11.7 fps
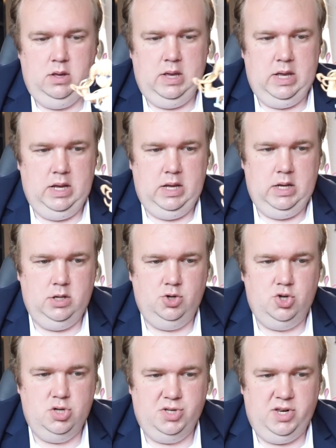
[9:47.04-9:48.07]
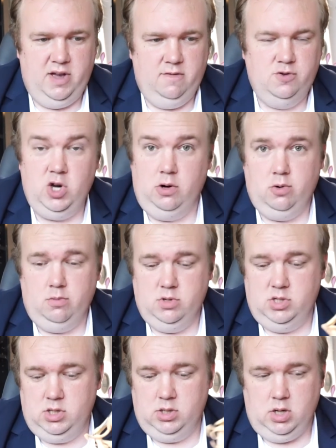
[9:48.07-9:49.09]
And she doesn't have
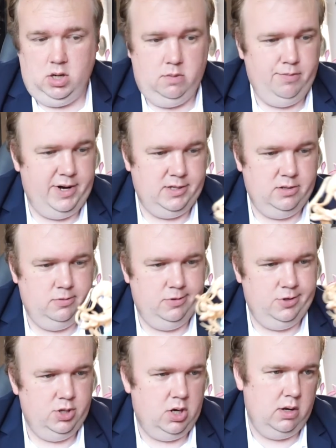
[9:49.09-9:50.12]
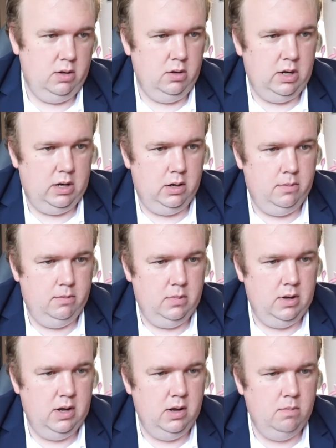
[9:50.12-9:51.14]
ginormous breasts, which I
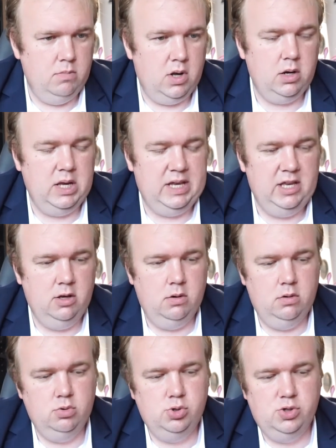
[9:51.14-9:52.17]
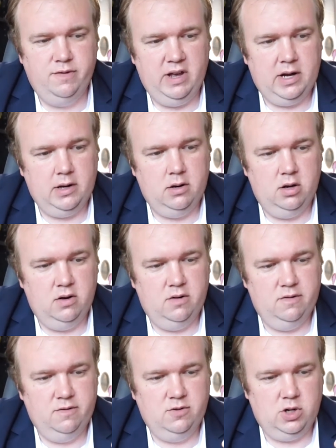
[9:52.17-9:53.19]
am not a huge fan
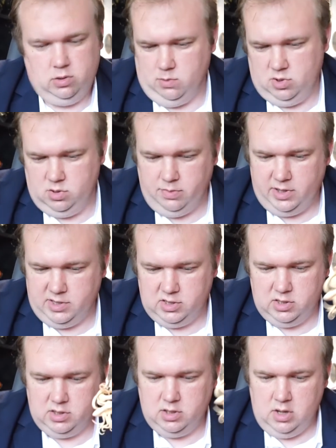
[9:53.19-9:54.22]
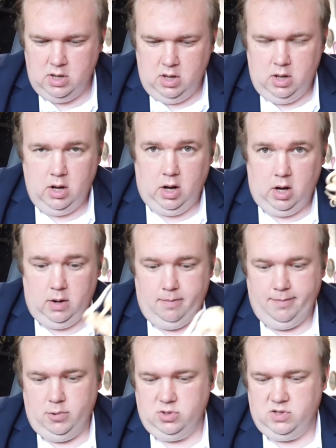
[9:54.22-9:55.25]
of ginormous breasts.
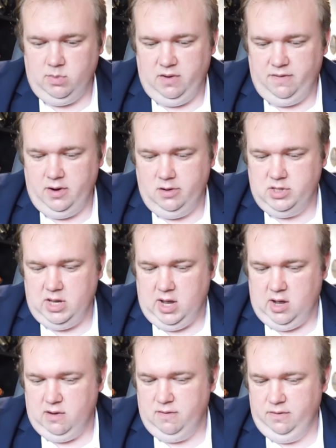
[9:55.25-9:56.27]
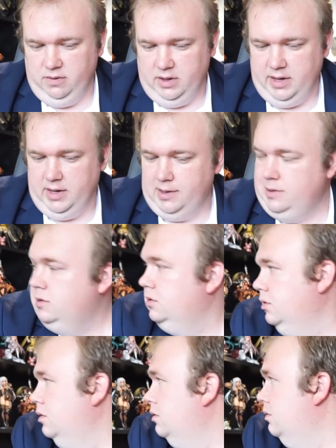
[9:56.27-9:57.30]
Most of my figures have like
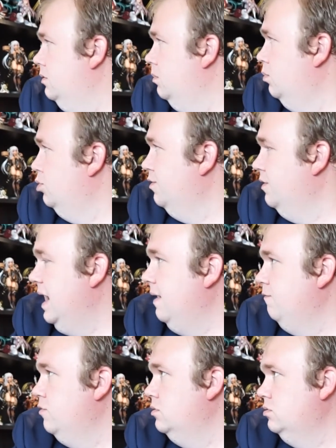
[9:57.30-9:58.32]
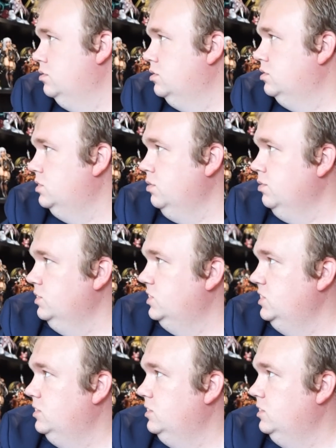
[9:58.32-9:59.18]
more average or C